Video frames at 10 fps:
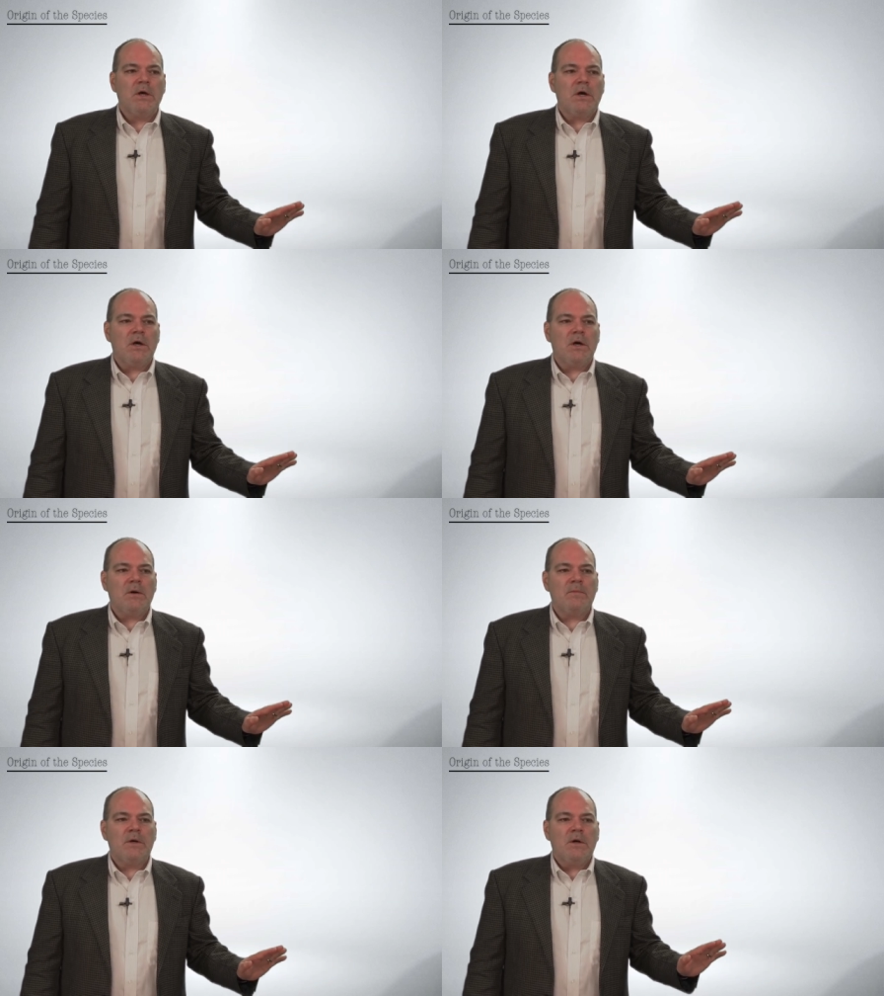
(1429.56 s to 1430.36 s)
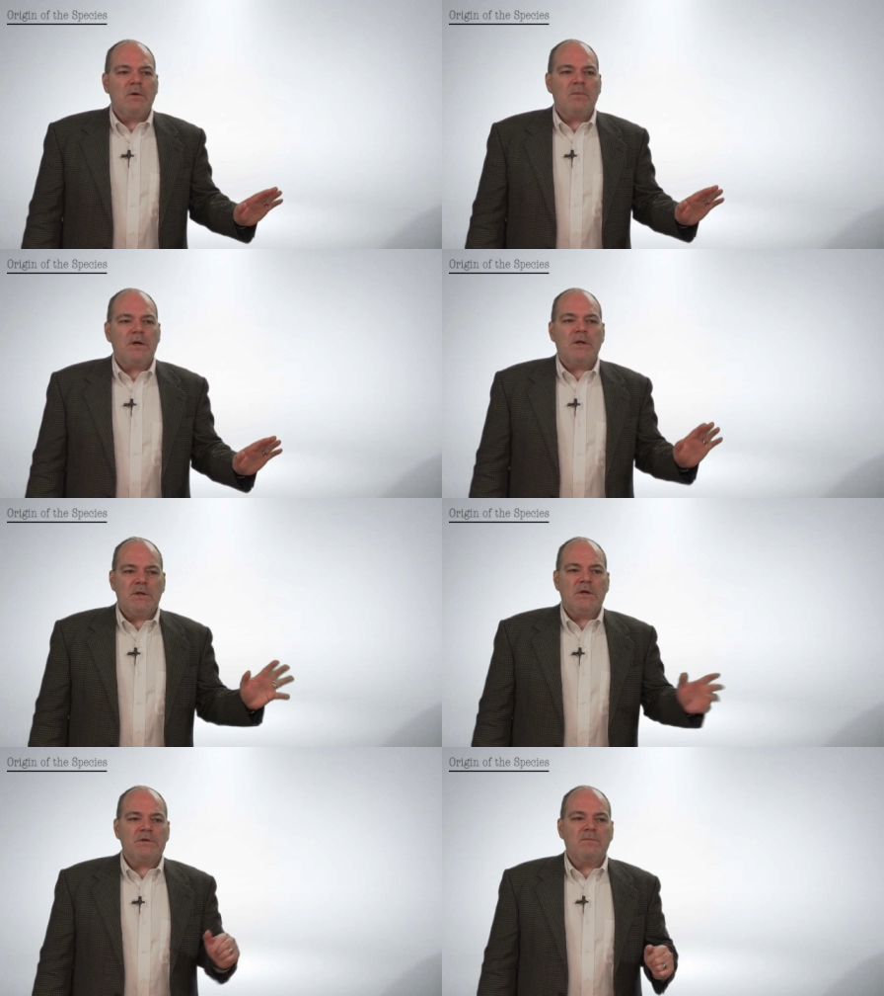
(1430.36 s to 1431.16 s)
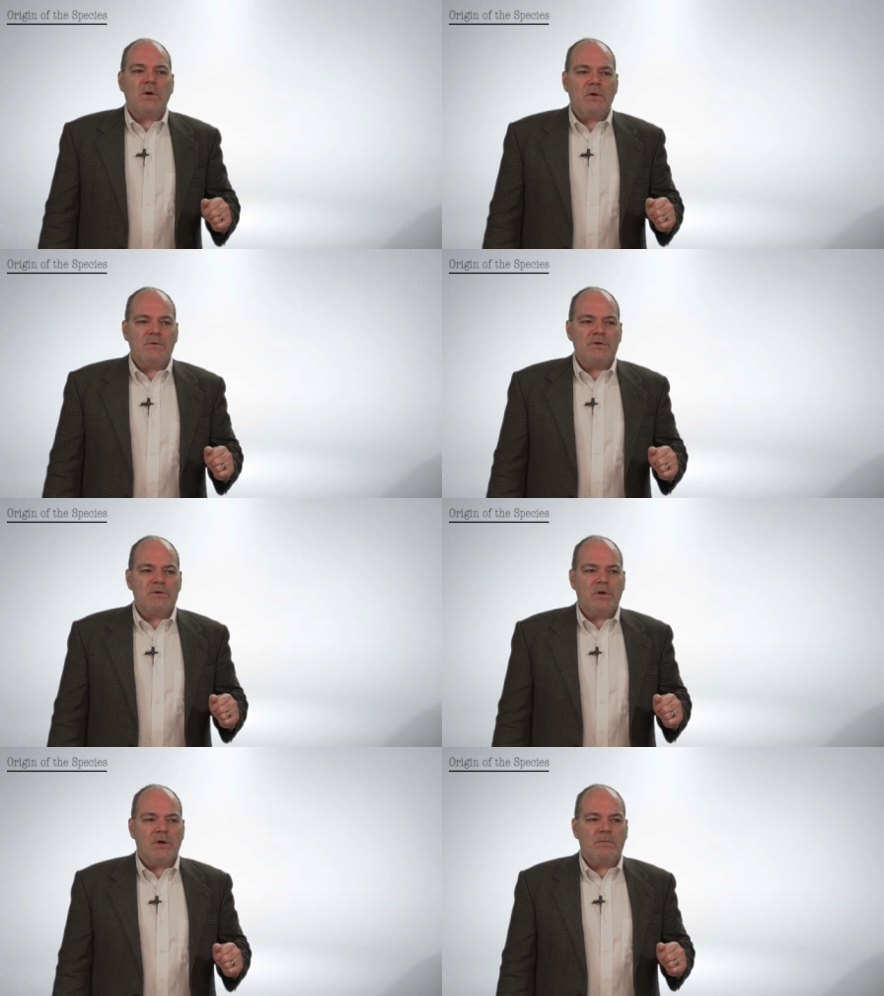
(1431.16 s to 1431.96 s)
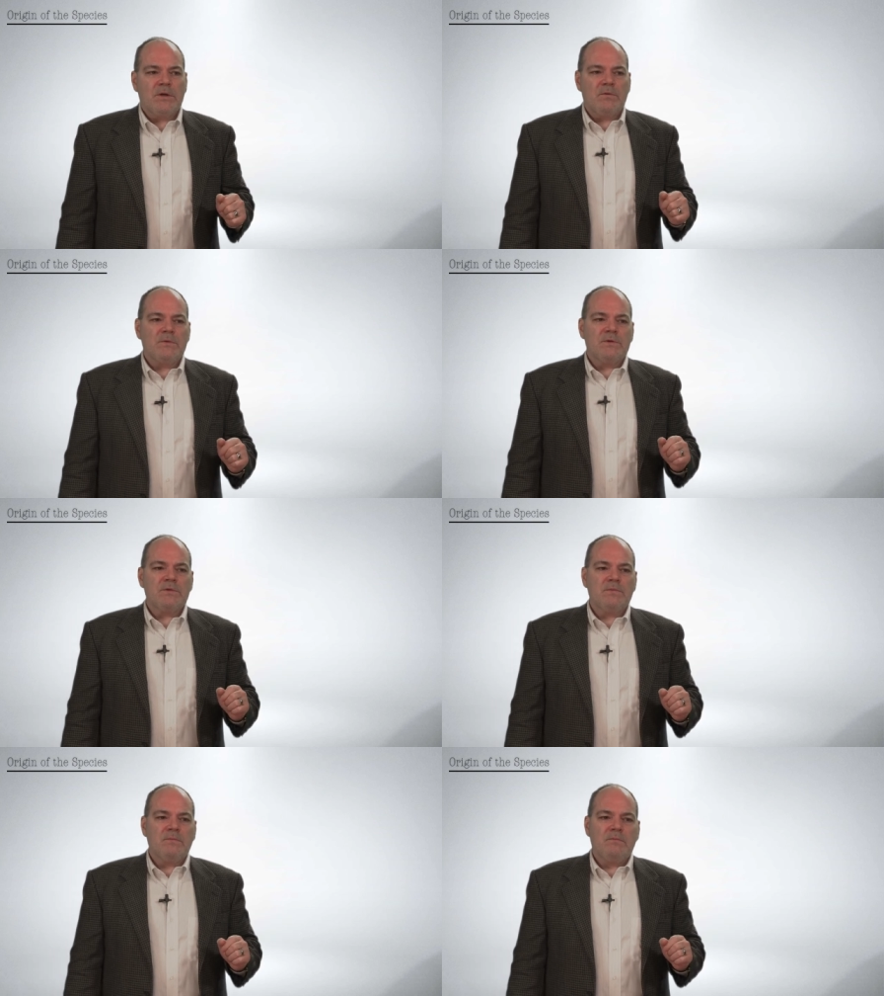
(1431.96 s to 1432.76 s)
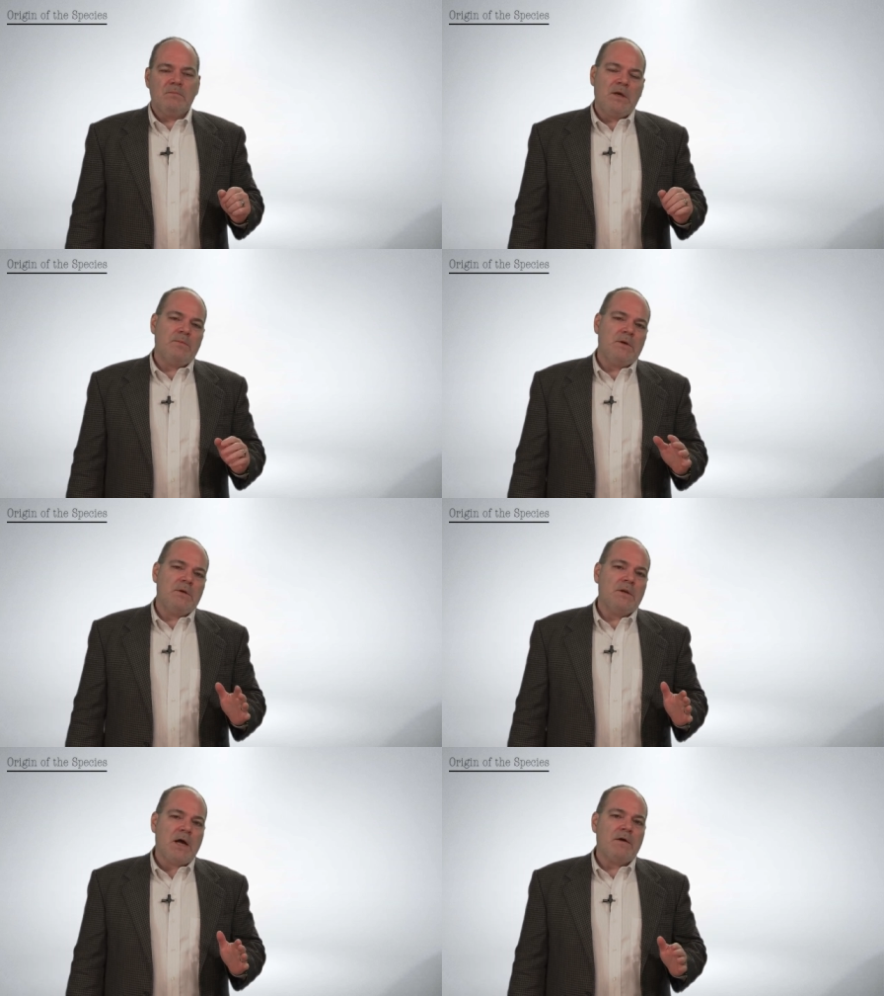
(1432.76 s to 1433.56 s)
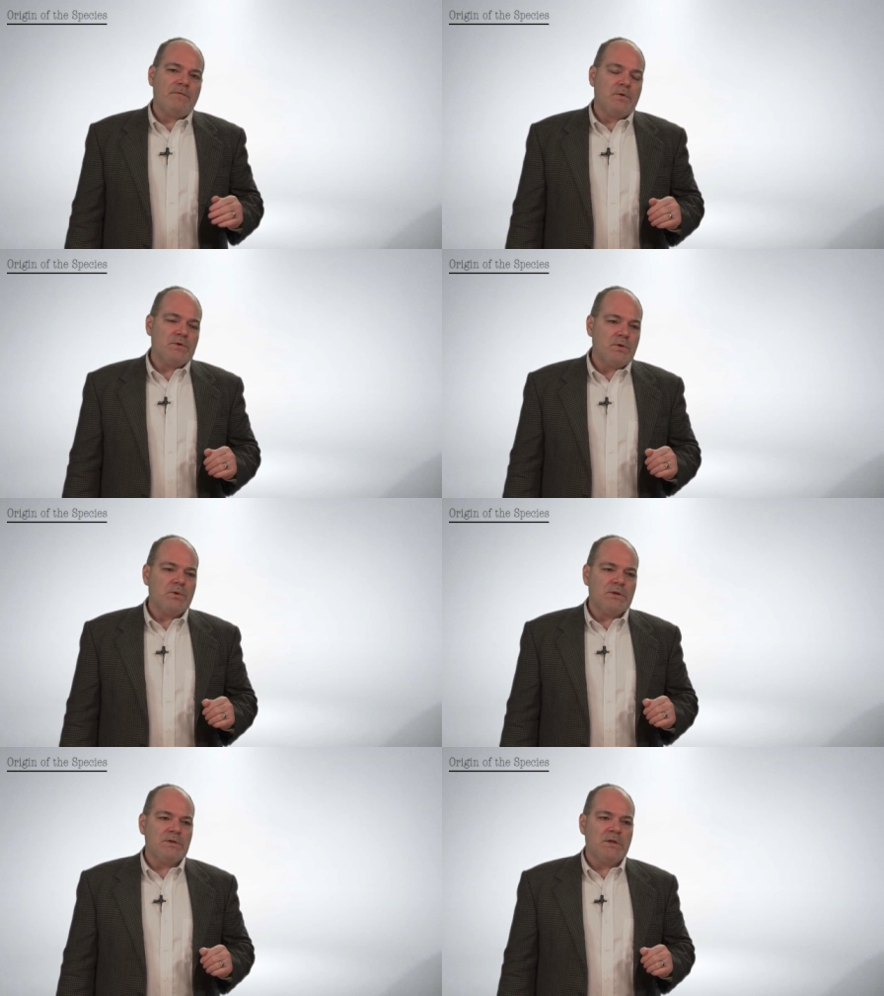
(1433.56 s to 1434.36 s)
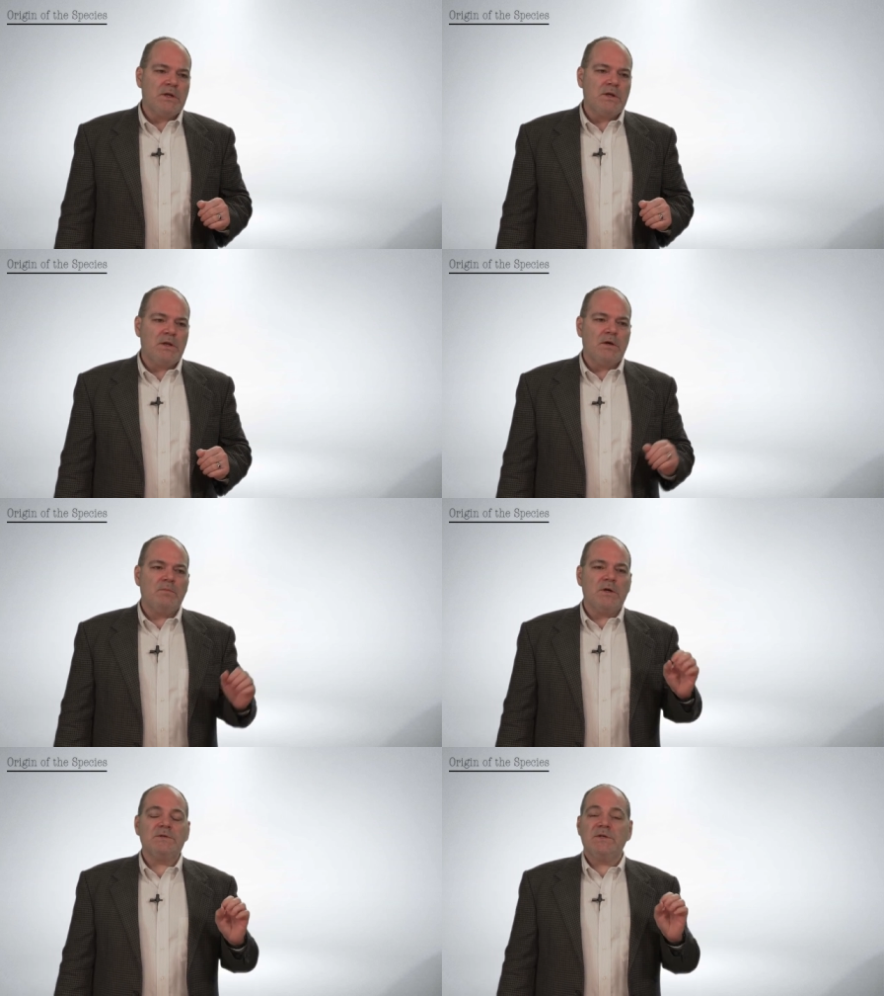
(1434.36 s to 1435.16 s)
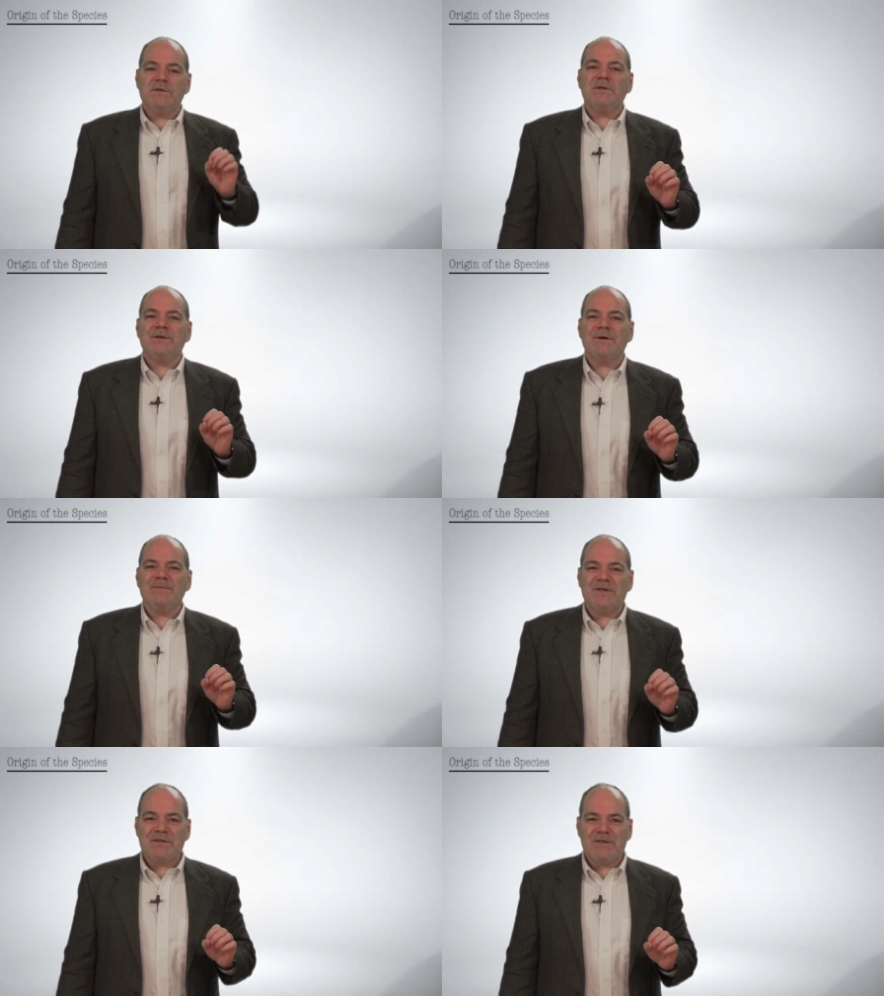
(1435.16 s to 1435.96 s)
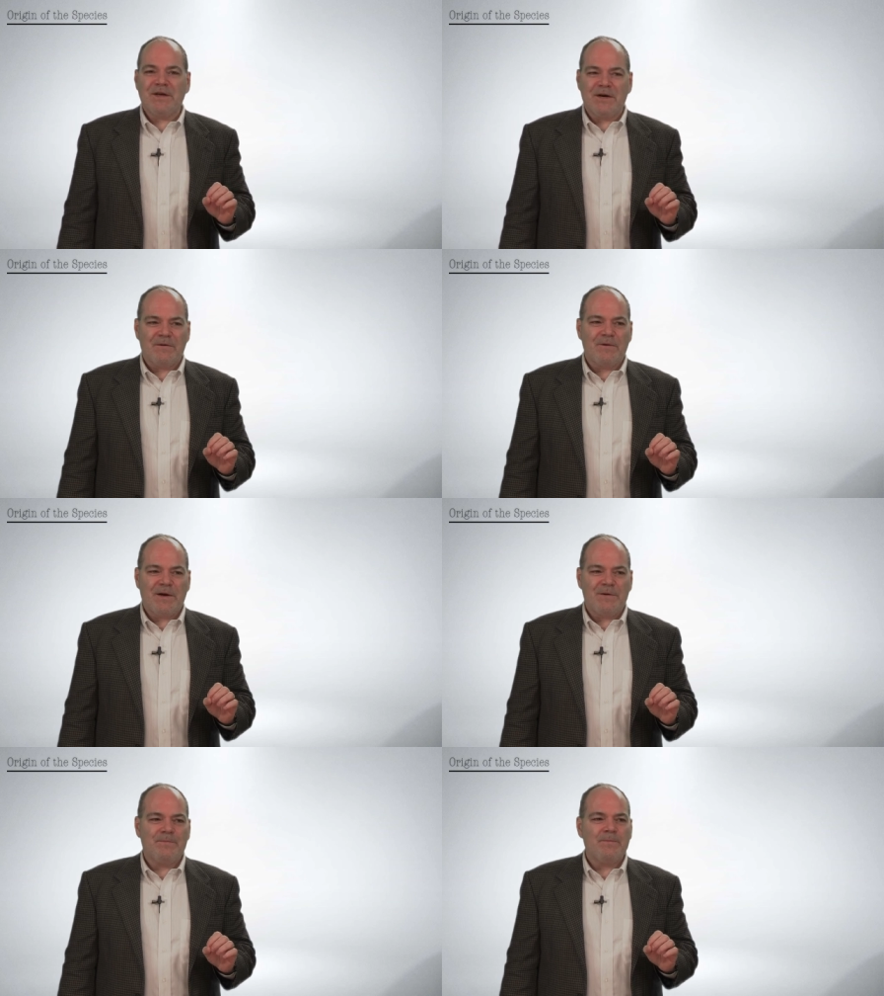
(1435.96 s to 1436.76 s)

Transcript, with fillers: Um, but he does borrow this term, and it was maybe not fortuitous that he did because it's the term that stuck, right?